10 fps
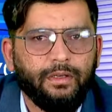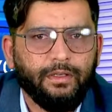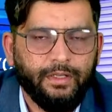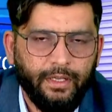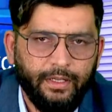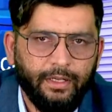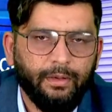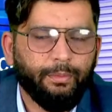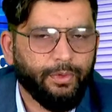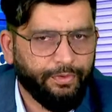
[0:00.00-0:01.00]
career
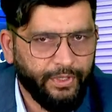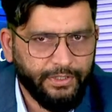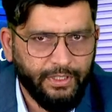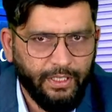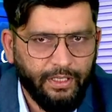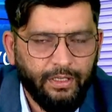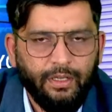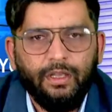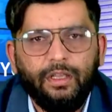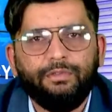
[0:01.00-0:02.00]
professionally.
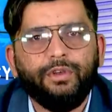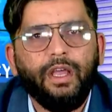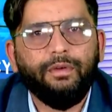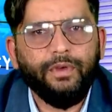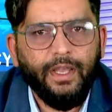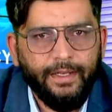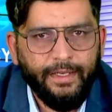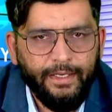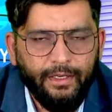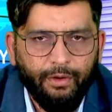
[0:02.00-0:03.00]
If you have any
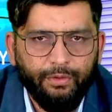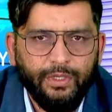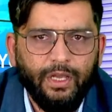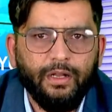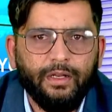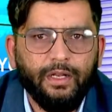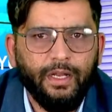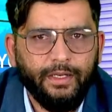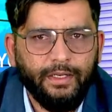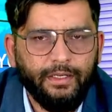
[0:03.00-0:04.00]
doubt
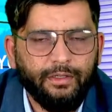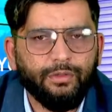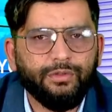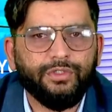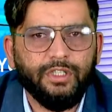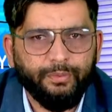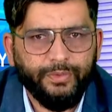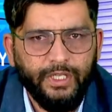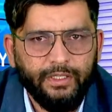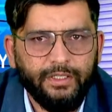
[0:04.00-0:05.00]
related to
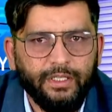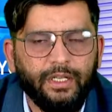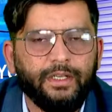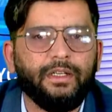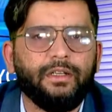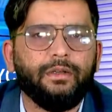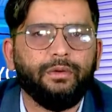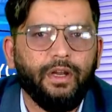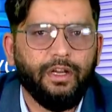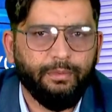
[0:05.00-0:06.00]
subject, related to
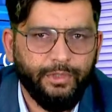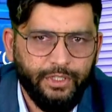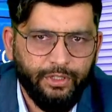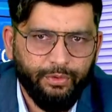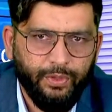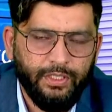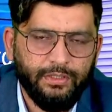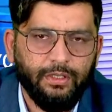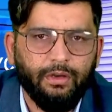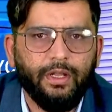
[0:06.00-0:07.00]
admission queries,
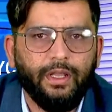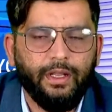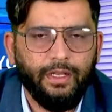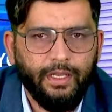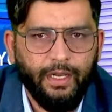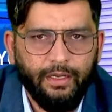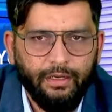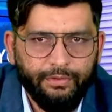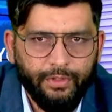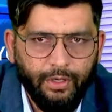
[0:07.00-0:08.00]
or any kind
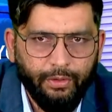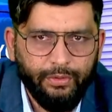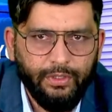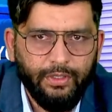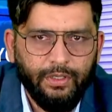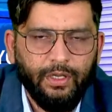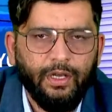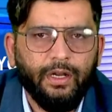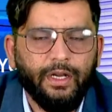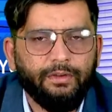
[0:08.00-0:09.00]
of doubt
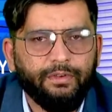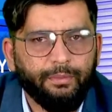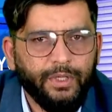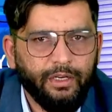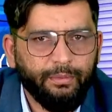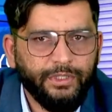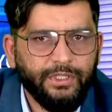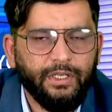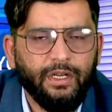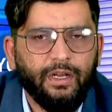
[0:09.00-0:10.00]
right from the
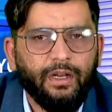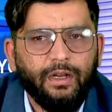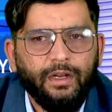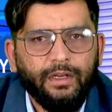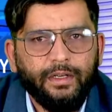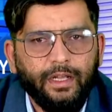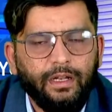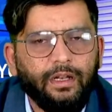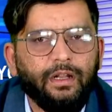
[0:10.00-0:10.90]
admission till